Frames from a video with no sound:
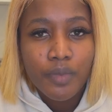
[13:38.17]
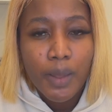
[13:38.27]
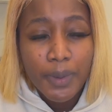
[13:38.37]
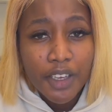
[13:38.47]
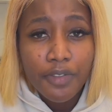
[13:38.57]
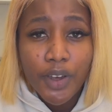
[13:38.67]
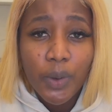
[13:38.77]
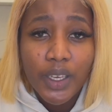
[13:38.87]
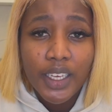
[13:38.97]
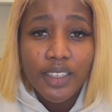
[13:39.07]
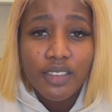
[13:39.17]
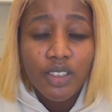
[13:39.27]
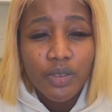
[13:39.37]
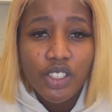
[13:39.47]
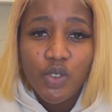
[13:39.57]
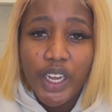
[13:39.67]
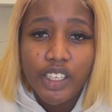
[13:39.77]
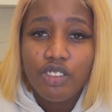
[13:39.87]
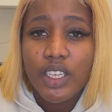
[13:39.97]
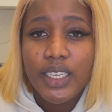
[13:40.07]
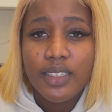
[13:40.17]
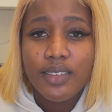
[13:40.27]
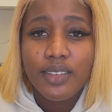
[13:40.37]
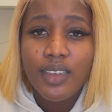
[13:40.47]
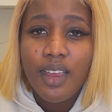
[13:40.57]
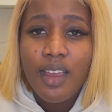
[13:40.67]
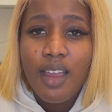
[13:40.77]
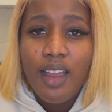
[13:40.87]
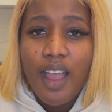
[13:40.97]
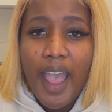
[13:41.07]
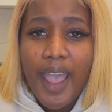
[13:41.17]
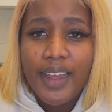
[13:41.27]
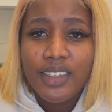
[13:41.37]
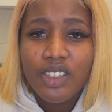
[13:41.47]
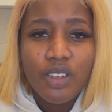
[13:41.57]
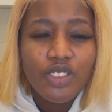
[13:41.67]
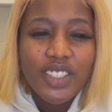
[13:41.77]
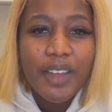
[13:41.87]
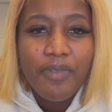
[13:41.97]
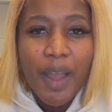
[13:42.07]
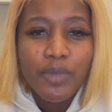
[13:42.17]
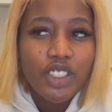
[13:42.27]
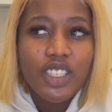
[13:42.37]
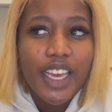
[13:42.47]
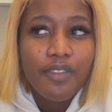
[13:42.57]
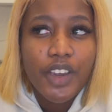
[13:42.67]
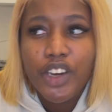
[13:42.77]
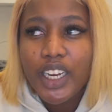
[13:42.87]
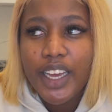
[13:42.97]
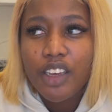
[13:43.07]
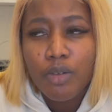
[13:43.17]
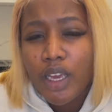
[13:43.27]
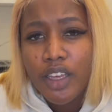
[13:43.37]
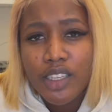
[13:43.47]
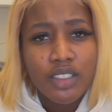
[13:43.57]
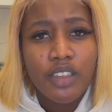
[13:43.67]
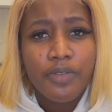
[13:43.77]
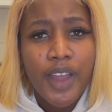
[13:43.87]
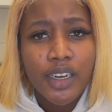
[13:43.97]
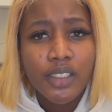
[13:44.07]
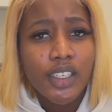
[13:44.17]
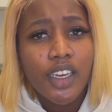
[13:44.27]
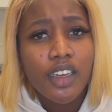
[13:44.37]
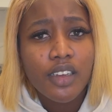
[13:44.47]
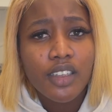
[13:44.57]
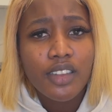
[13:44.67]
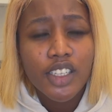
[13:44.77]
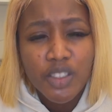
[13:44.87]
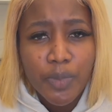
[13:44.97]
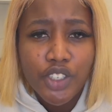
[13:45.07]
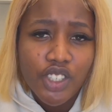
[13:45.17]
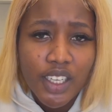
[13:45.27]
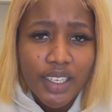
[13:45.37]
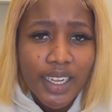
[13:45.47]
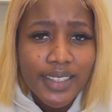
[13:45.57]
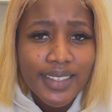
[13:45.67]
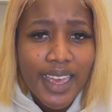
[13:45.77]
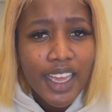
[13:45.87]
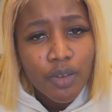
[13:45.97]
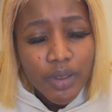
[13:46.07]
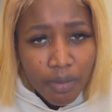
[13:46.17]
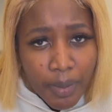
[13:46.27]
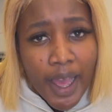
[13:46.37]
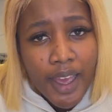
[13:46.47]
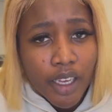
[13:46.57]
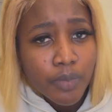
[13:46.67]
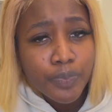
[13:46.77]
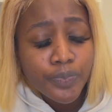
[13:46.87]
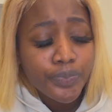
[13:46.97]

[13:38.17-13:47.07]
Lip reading: be focused, no distractions, and you know, just that I'm just like very like, okay, that's the final year, let's push it, let's end with a bang